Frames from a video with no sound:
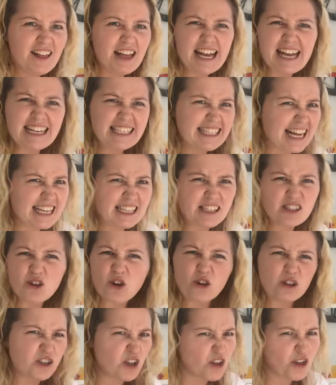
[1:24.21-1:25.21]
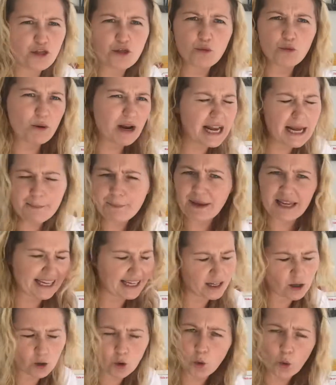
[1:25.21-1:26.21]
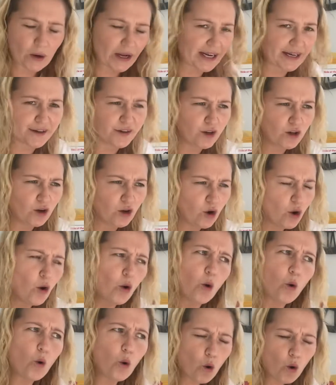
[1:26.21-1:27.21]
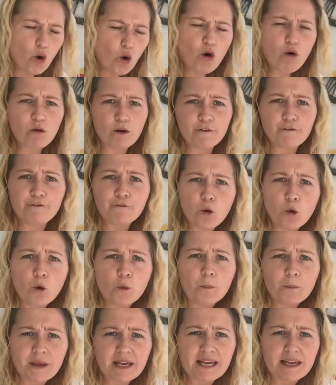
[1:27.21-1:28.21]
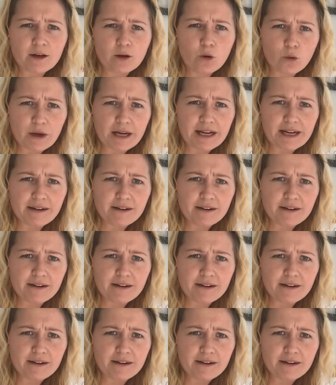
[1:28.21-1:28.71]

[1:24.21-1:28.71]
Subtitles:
is there's not a 3p coin or a 4p coin.